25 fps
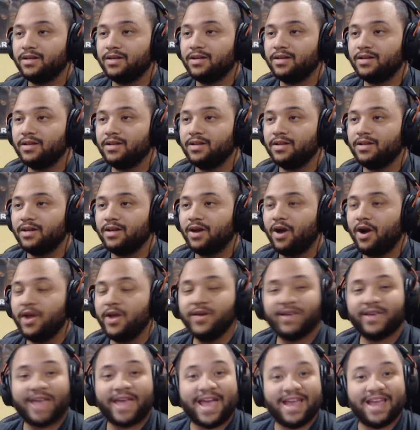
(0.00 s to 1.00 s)
Are you
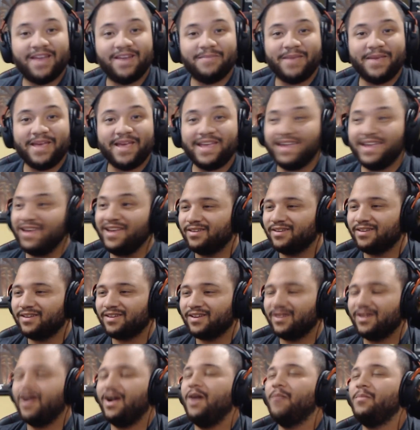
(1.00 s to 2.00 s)
kidding me?
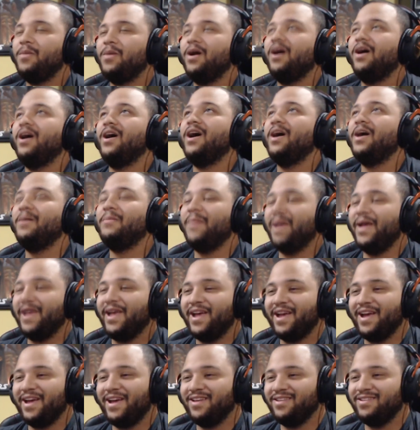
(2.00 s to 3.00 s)
Come on,
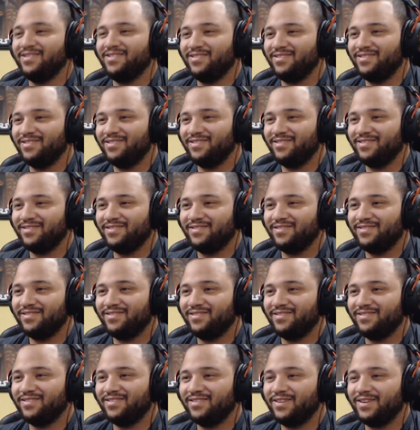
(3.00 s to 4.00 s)
man.
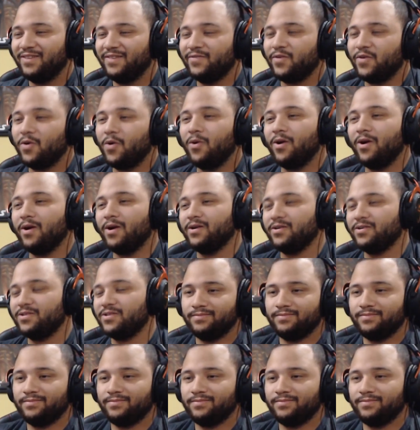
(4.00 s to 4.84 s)
Of course.